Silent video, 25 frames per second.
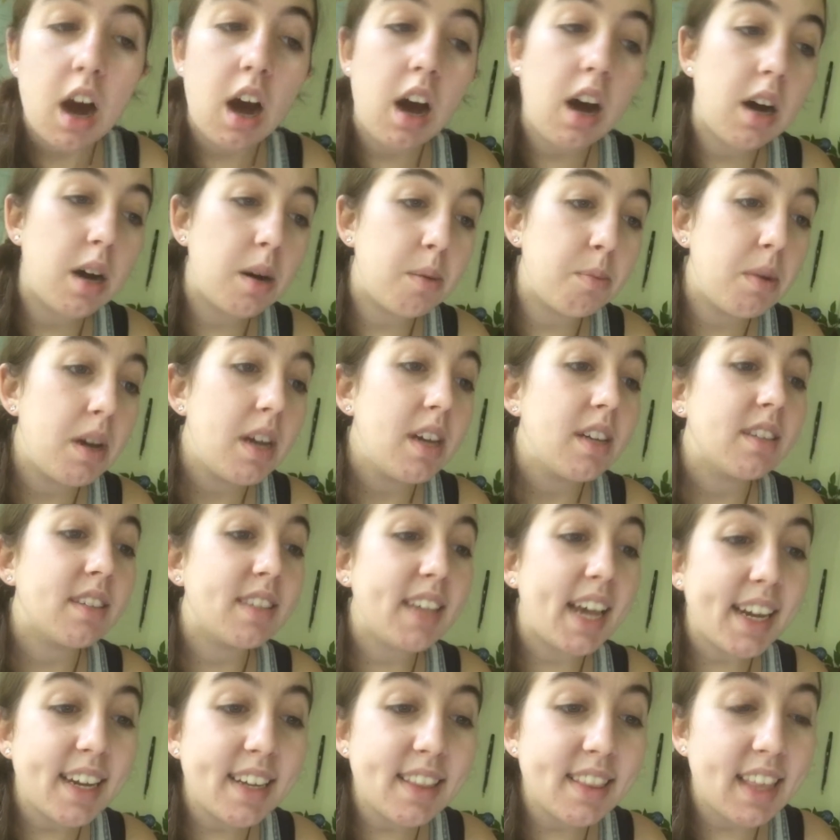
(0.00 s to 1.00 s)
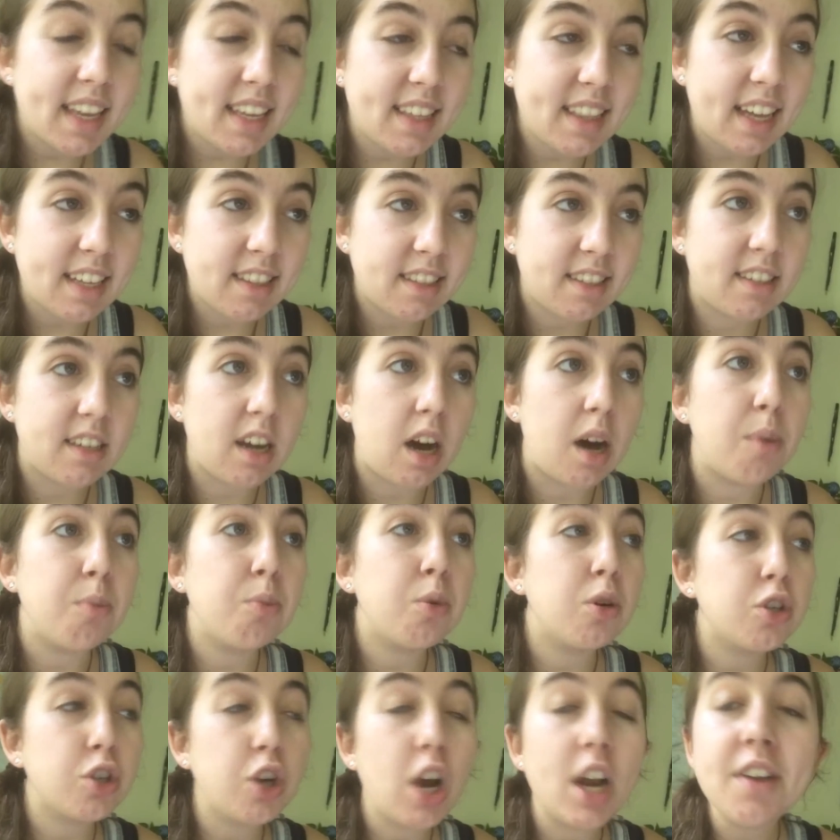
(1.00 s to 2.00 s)
Um, second thing that's dumb,
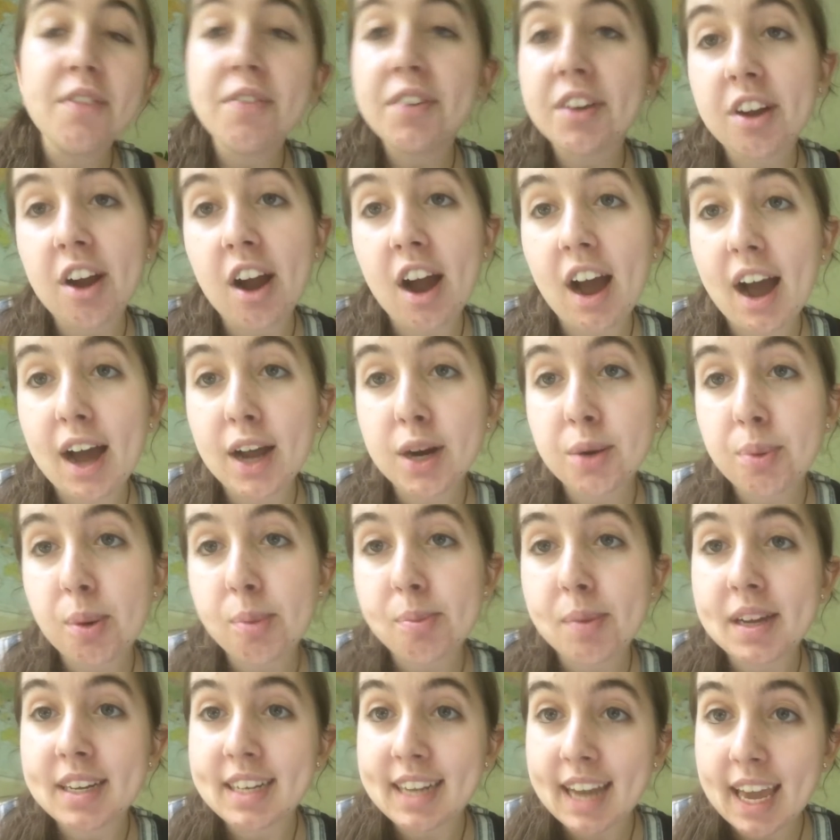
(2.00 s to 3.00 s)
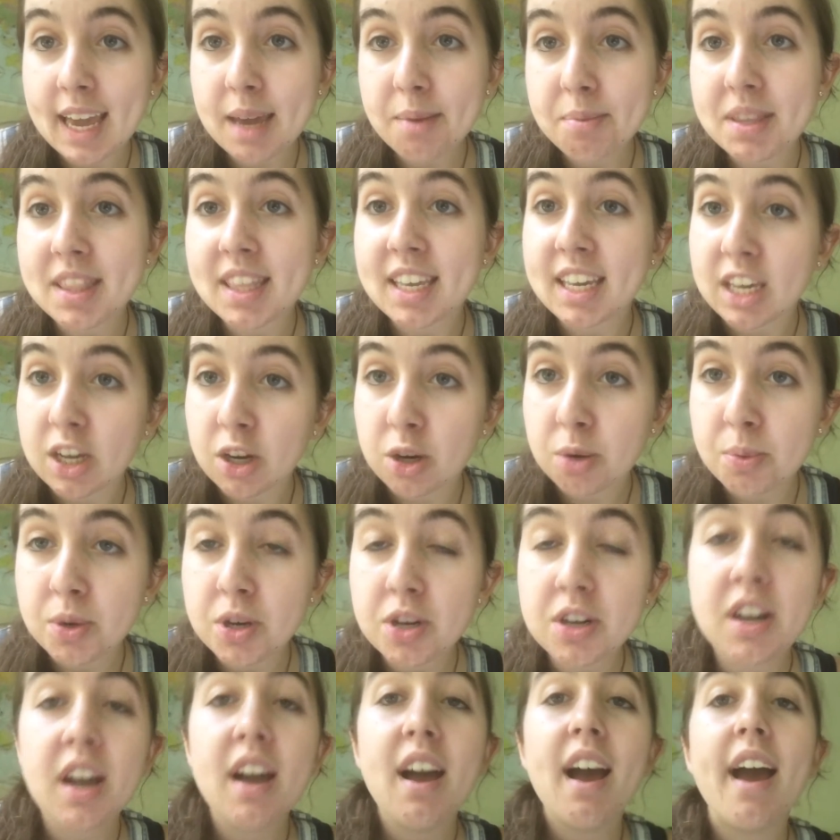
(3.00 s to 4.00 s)
we're trying to figure out how to put my name in the
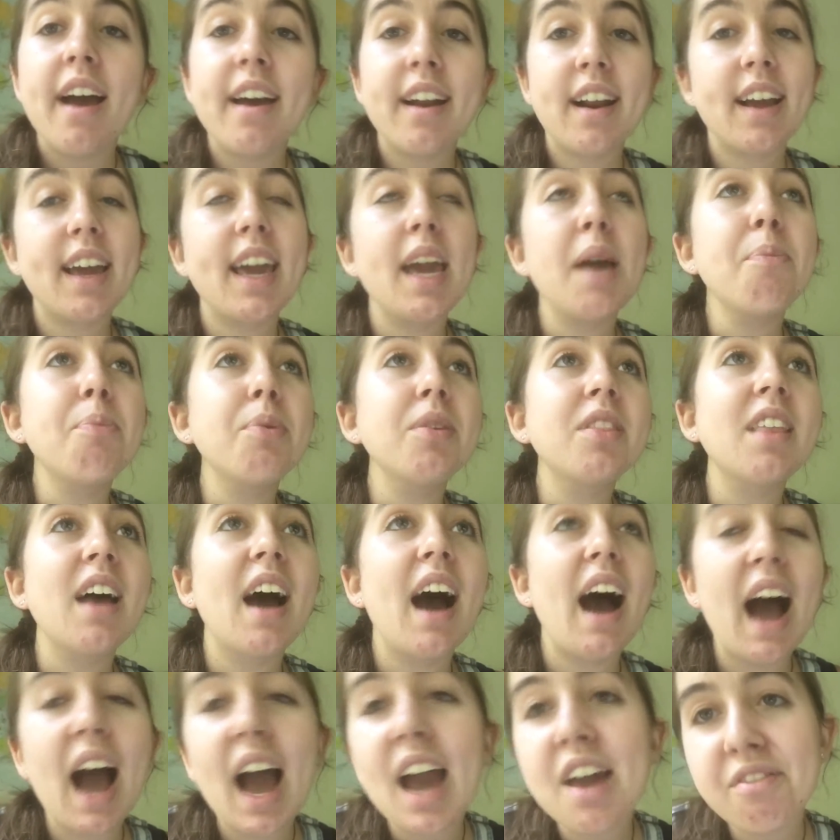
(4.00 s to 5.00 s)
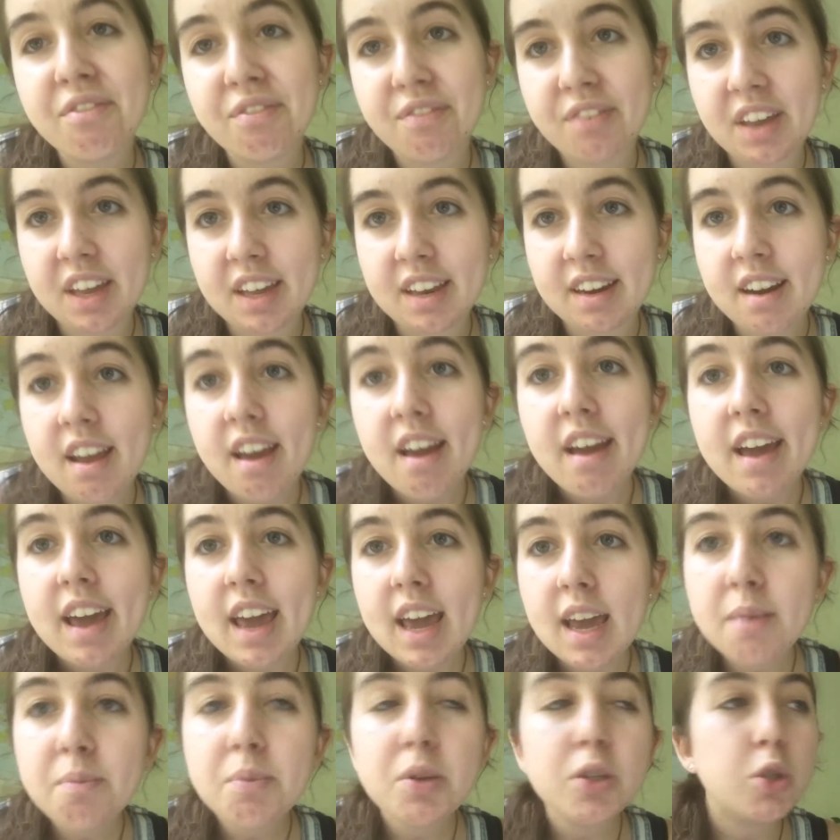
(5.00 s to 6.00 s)
yearbook, and I can't put the hyphen
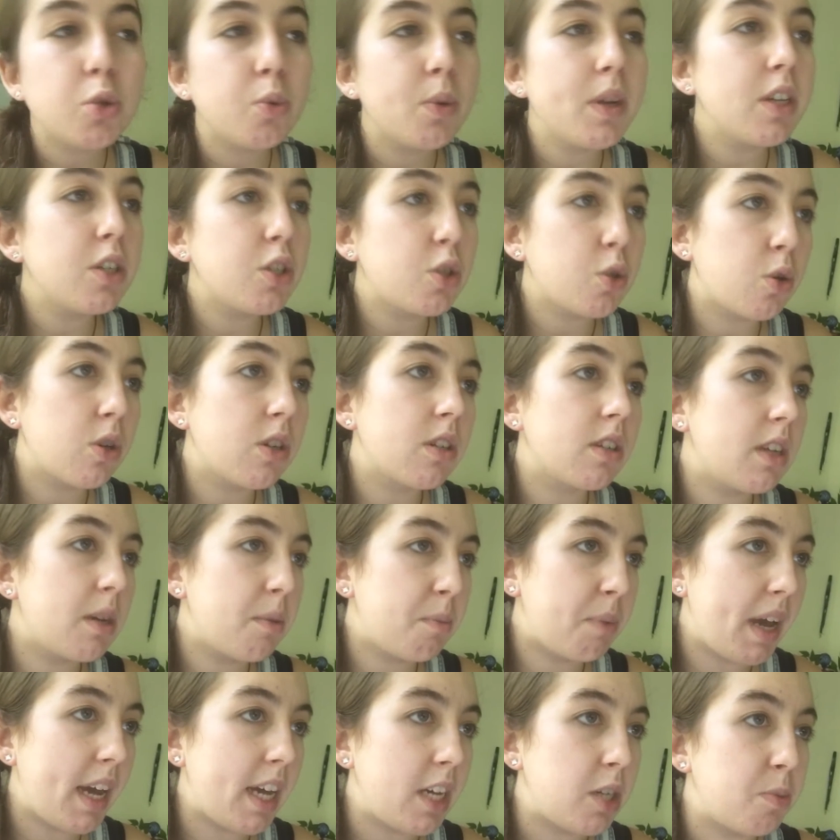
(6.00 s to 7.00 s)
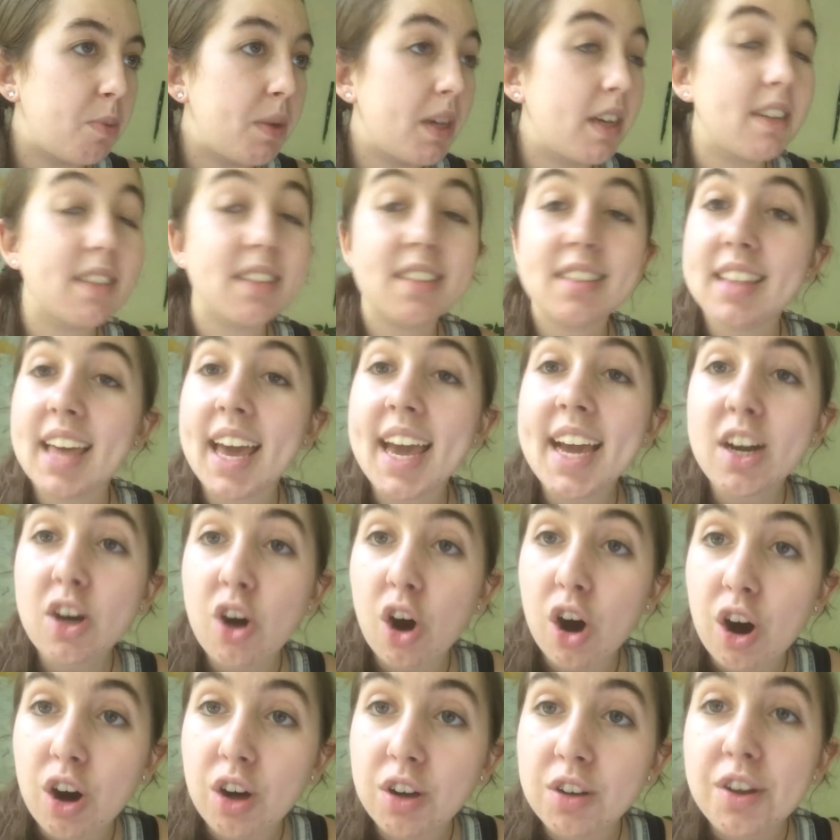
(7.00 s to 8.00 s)
in between Jordan and Paige because they
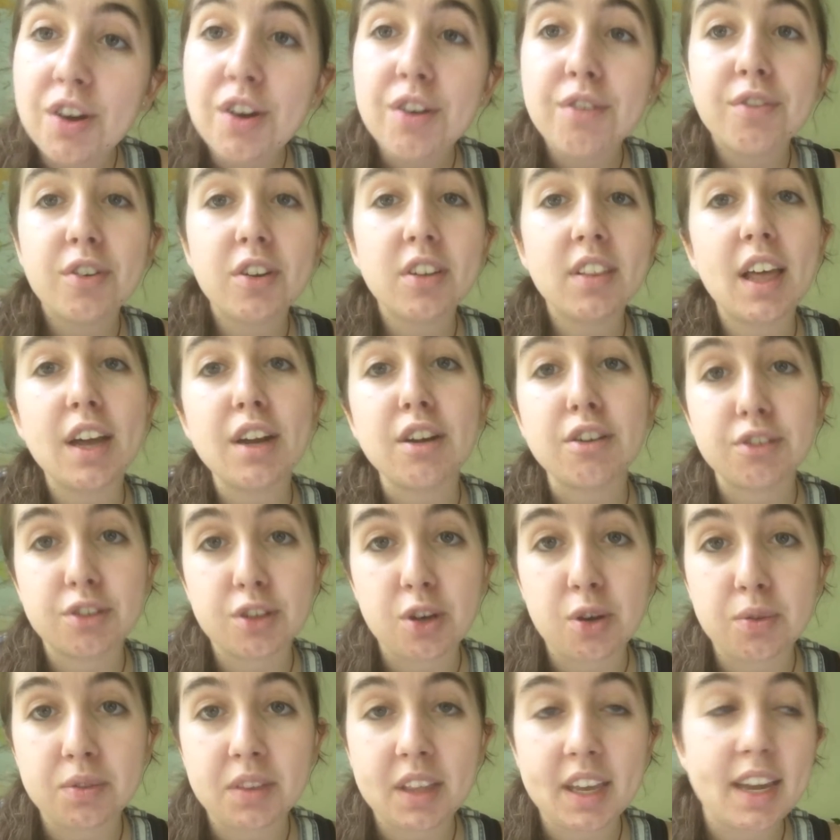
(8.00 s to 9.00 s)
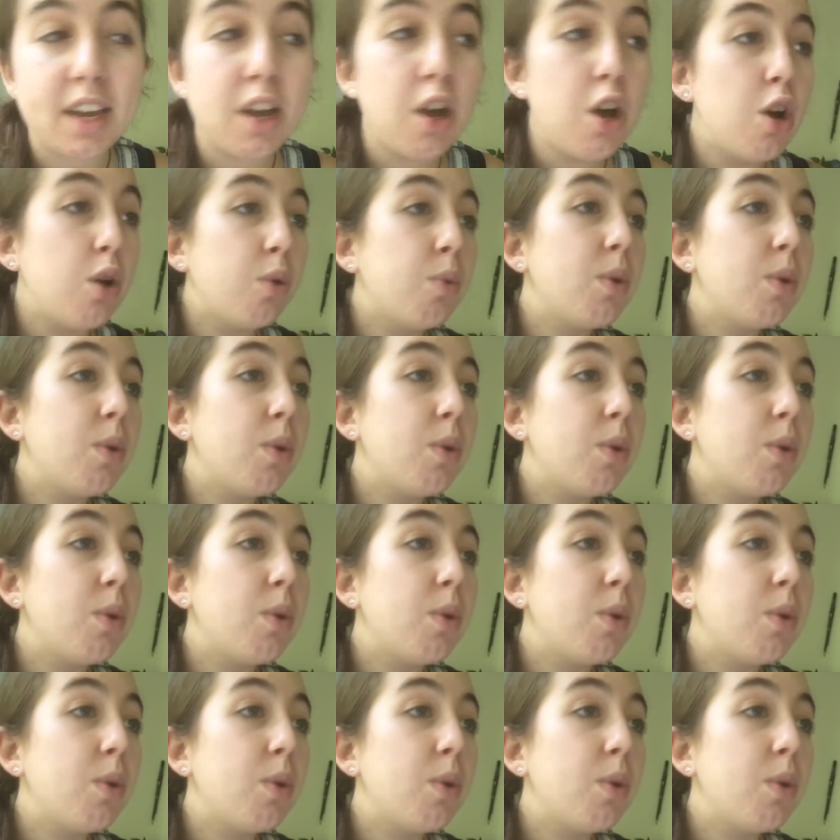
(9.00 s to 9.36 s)
call for letters only.